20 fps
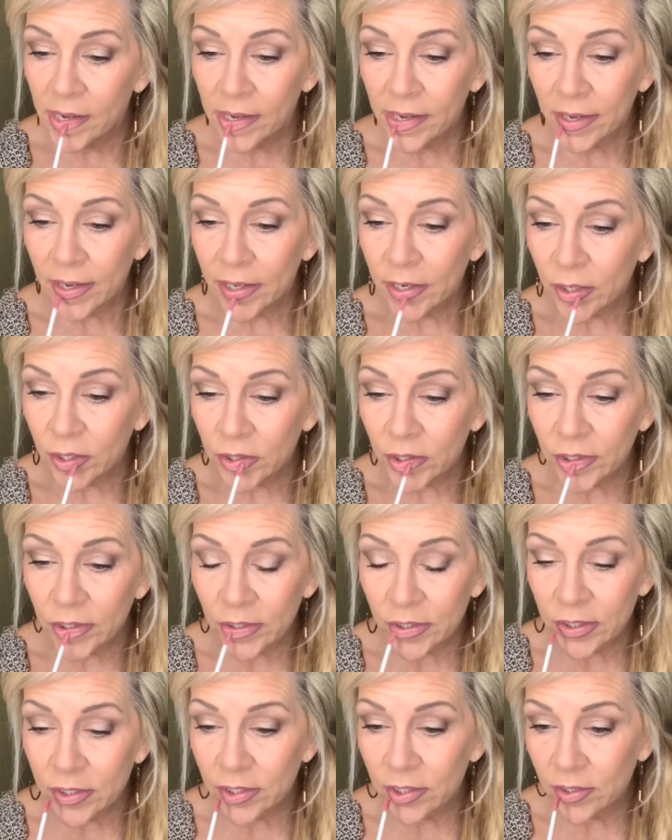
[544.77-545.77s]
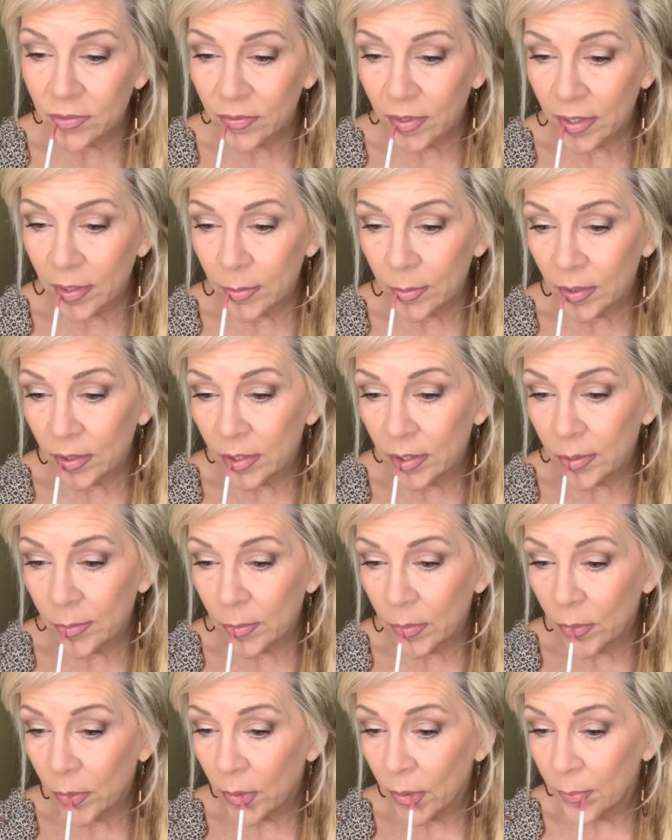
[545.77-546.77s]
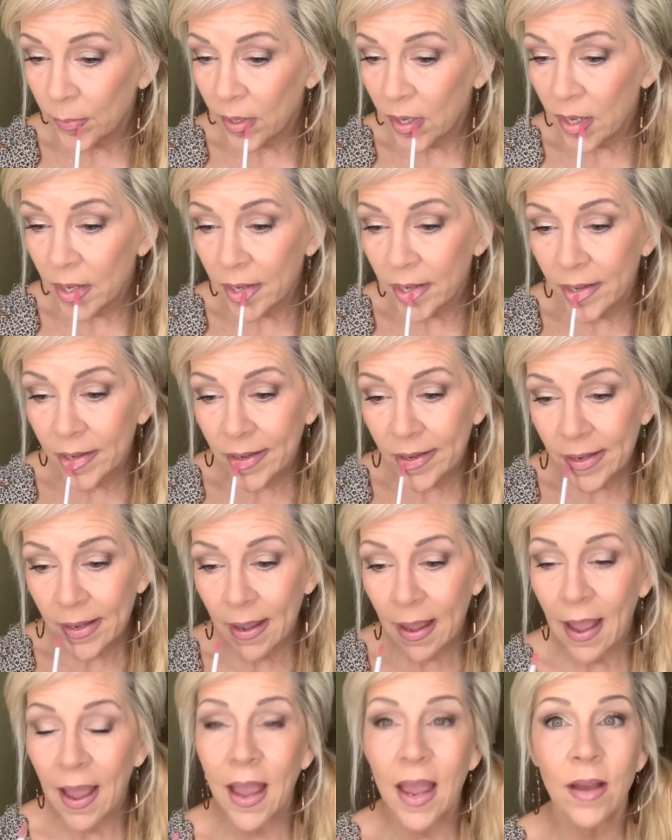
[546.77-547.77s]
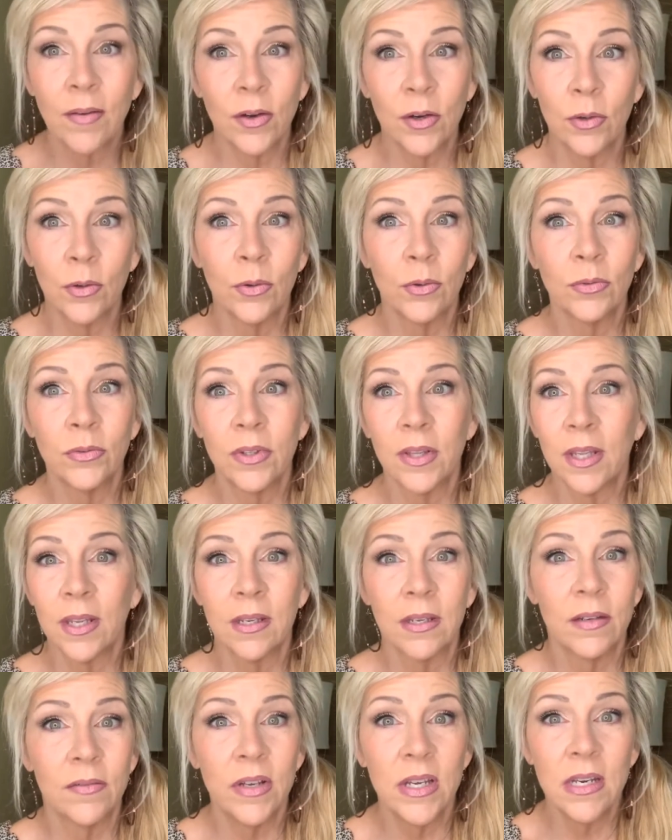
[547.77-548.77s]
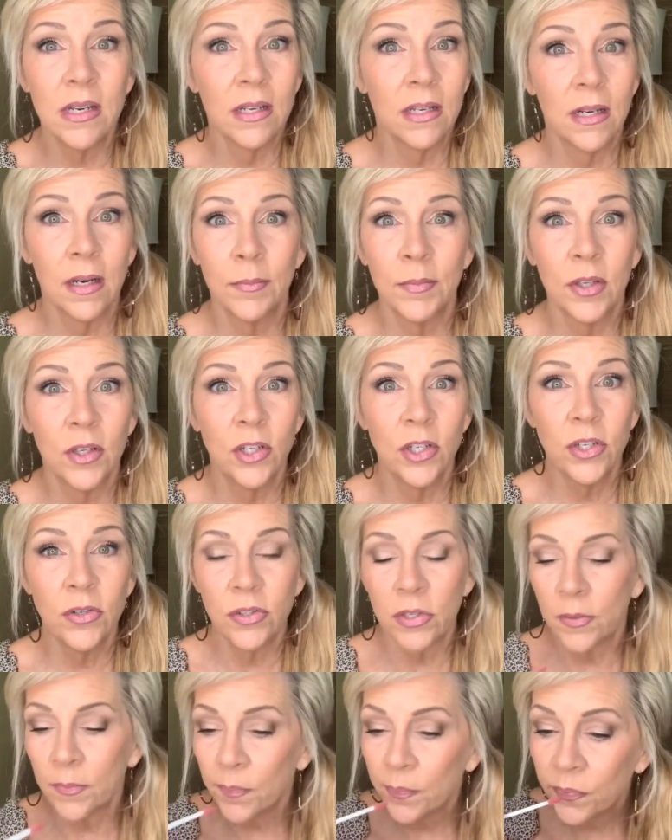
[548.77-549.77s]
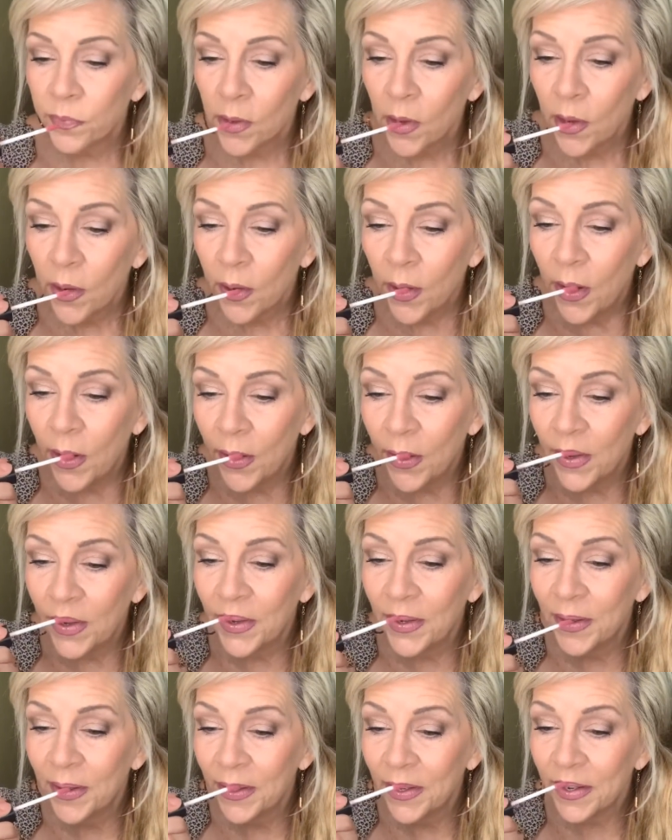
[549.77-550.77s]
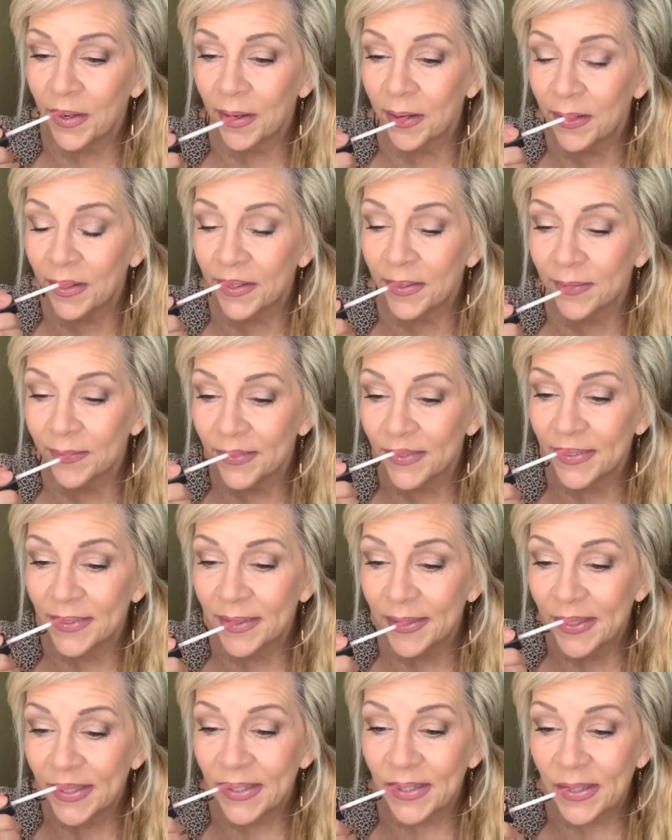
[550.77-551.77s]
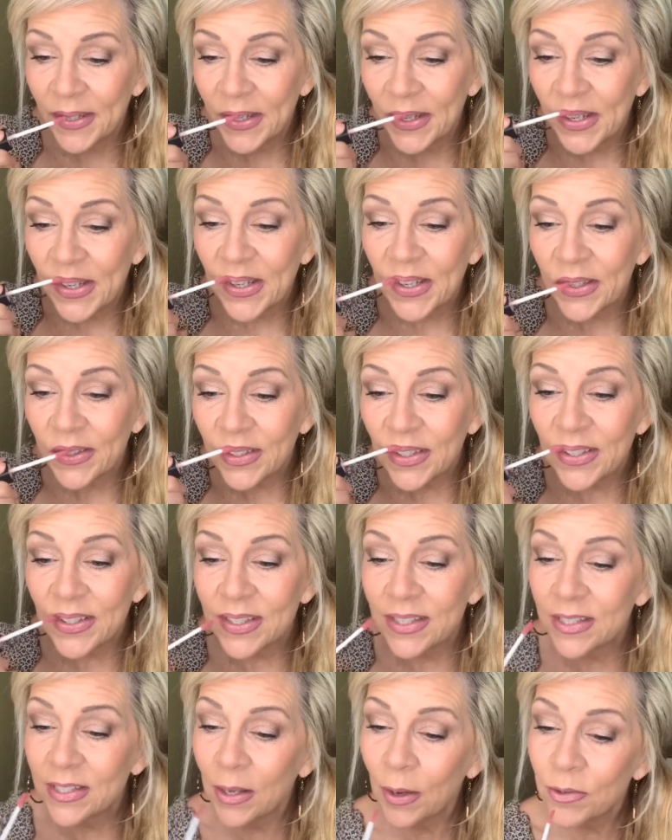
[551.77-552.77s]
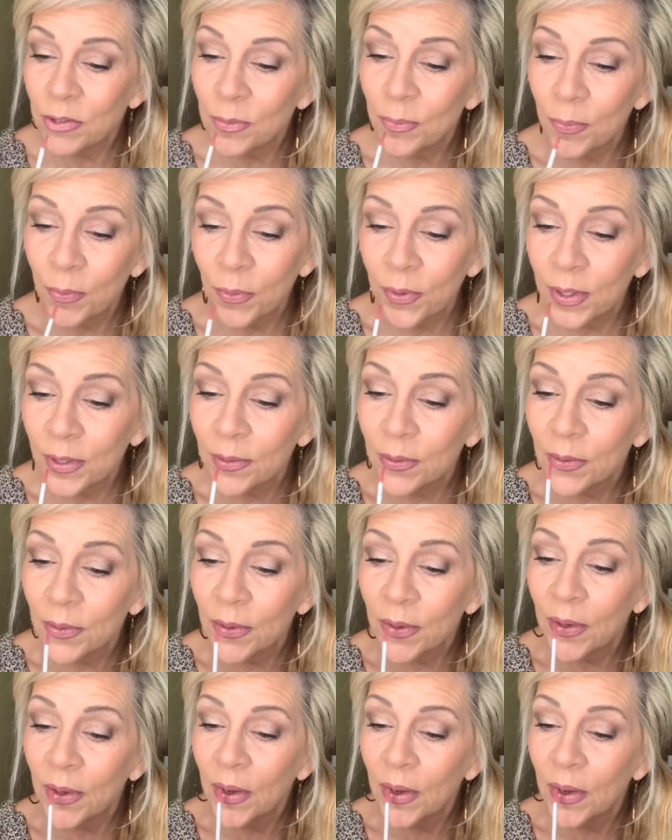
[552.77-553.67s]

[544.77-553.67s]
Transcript: I don't think this is available anymore, but I have a whole thing of it, and I'm going to use it. I am. This is such a pretty look.